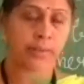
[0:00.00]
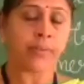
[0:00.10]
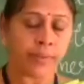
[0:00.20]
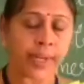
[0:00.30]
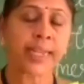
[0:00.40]

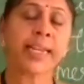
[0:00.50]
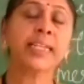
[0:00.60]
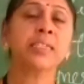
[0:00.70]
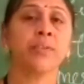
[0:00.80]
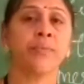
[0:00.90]

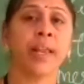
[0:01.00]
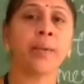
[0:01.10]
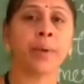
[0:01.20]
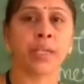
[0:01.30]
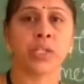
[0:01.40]
decreased
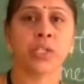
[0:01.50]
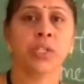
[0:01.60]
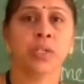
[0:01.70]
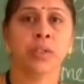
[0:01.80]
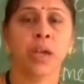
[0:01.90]
very much.
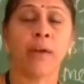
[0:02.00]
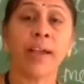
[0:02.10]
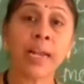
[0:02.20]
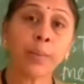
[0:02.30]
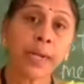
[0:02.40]

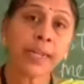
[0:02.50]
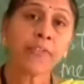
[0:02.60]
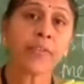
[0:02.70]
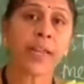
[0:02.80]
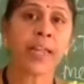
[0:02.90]
Availability
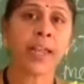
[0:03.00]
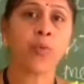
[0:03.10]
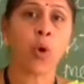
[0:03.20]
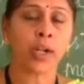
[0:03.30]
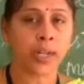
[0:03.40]
of
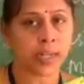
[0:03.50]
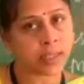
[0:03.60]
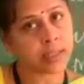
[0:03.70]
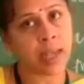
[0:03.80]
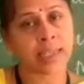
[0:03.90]
drinking water
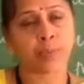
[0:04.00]
has